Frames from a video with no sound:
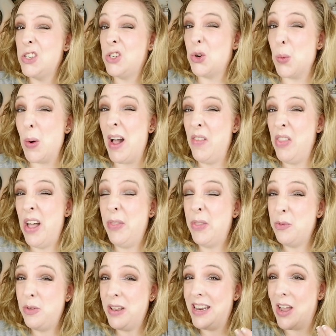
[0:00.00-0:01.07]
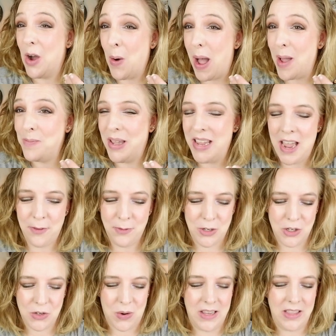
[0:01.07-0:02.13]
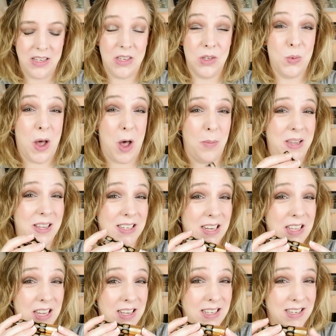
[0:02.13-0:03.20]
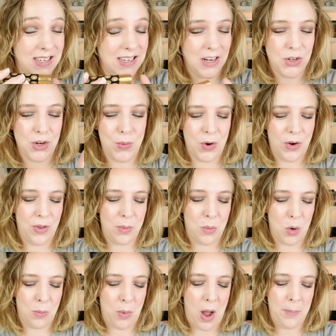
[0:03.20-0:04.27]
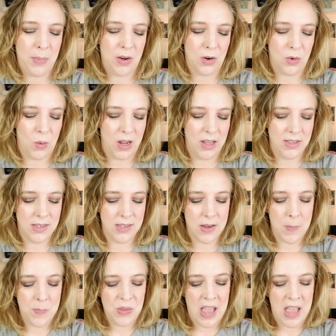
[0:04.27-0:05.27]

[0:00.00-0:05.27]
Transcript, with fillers: to round out the video, I may have to try this as well, because I think this is actually one of their more popular ones.